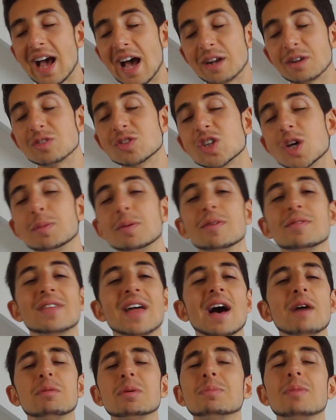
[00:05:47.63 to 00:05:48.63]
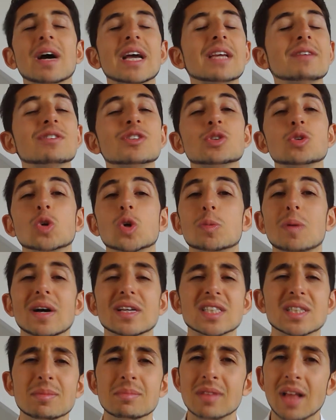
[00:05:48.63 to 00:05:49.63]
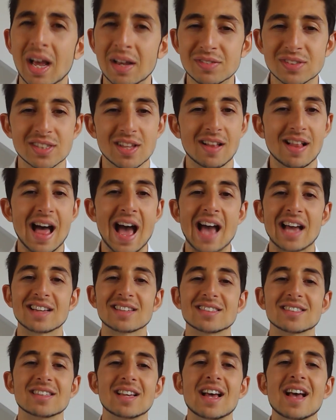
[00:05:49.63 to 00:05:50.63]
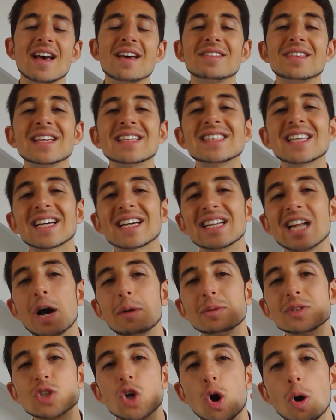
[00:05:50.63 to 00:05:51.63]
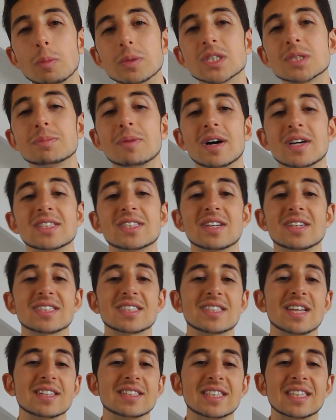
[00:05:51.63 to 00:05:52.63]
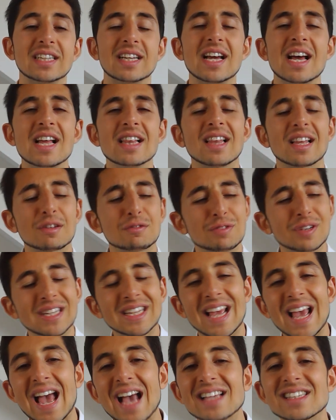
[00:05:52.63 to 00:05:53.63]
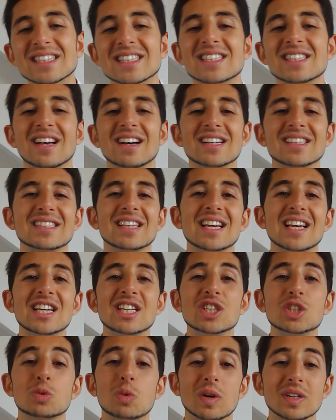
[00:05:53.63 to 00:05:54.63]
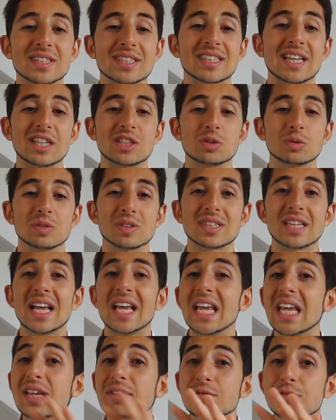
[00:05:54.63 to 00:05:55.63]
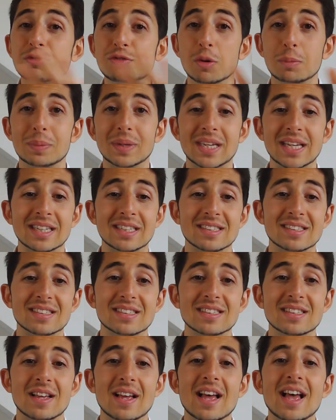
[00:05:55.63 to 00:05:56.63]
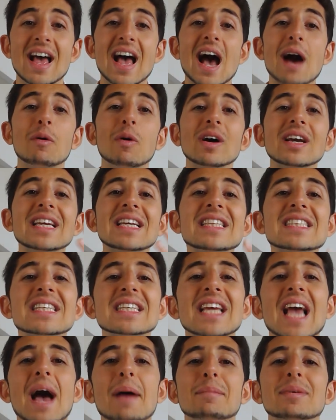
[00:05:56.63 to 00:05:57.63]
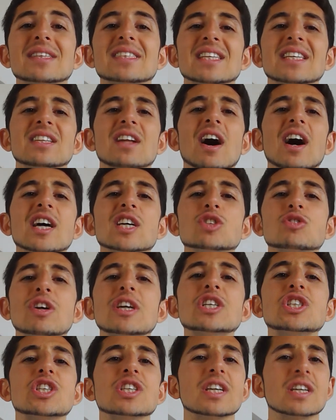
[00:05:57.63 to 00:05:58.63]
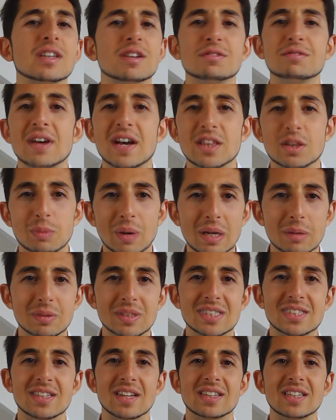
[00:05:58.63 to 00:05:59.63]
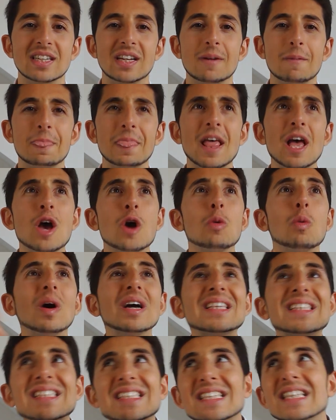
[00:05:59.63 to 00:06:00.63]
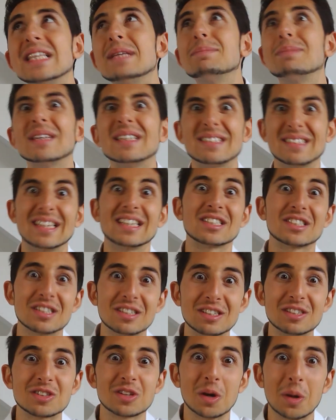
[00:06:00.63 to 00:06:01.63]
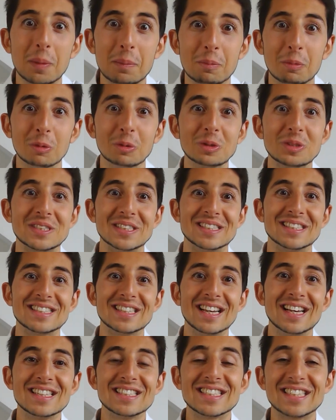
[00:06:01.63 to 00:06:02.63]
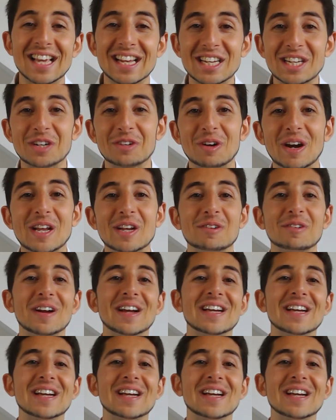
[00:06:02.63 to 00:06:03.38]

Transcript: And on top of that, we might even talk about some lifestyle hacks, things that can help us optimize our studying, like fitting exercise into our schedules, even for beginners, how our eating habits and hydration can affect the way we study, why sleep is actually so important to getting great